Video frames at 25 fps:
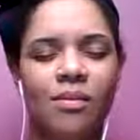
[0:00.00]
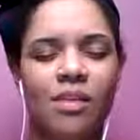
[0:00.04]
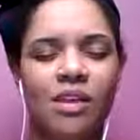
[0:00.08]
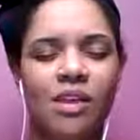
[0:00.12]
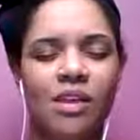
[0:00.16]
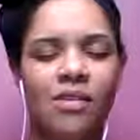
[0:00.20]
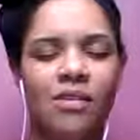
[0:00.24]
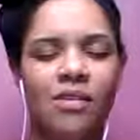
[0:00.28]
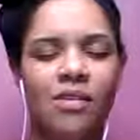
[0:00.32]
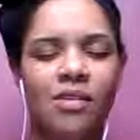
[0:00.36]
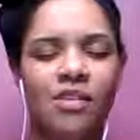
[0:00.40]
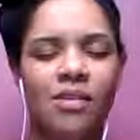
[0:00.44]

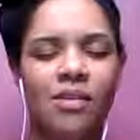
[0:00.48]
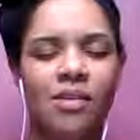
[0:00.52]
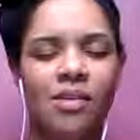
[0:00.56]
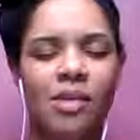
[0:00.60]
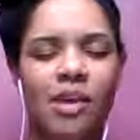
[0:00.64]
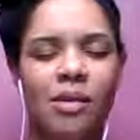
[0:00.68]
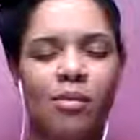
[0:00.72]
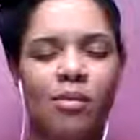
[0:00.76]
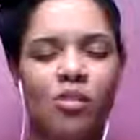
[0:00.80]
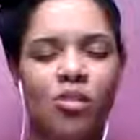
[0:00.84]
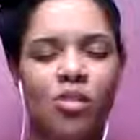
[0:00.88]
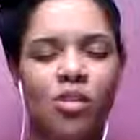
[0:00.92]
even
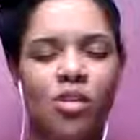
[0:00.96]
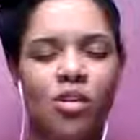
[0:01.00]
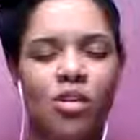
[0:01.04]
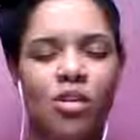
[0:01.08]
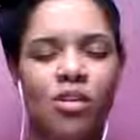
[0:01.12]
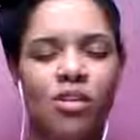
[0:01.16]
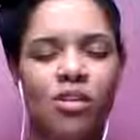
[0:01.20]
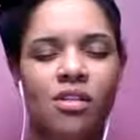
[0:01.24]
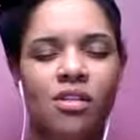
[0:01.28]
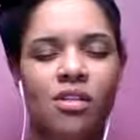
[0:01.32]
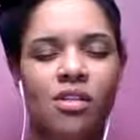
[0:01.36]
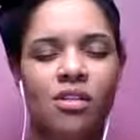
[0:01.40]
sometimes
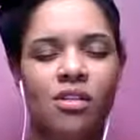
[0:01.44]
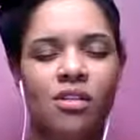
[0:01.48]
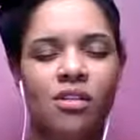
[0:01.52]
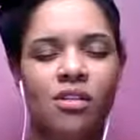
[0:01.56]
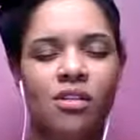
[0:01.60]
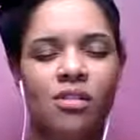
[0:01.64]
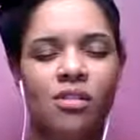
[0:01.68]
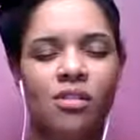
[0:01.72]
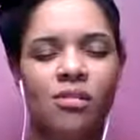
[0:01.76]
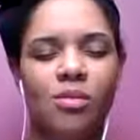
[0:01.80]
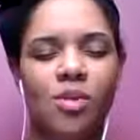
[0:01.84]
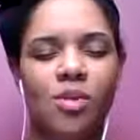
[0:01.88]
words
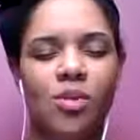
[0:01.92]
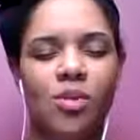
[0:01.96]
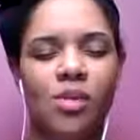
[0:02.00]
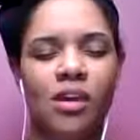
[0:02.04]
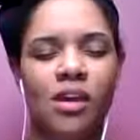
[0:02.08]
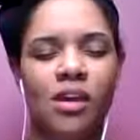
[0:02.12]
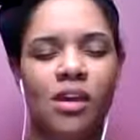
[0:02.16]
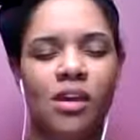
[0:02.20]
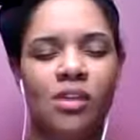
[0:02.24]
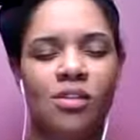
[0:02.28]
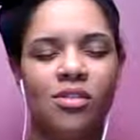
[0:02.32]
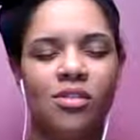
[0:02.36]

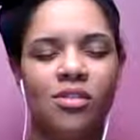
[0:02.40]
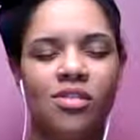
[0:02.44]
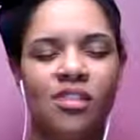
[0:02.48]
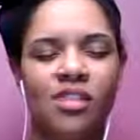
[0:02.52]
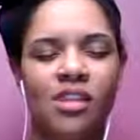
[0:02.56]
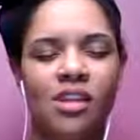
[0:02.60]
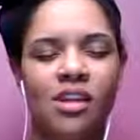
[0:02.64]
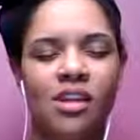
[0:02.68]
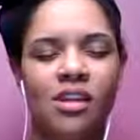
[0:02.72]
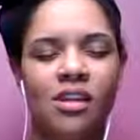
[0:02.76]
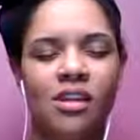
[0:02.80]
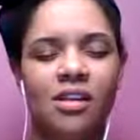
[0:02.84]
spoken or
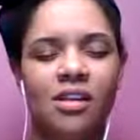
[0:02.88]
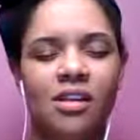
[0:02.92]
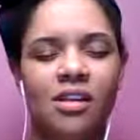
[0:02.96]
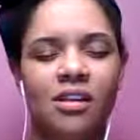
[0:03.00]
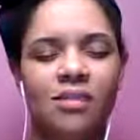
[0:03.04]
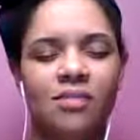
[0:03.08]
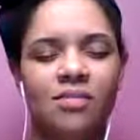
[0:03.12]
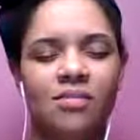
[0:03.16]
seen.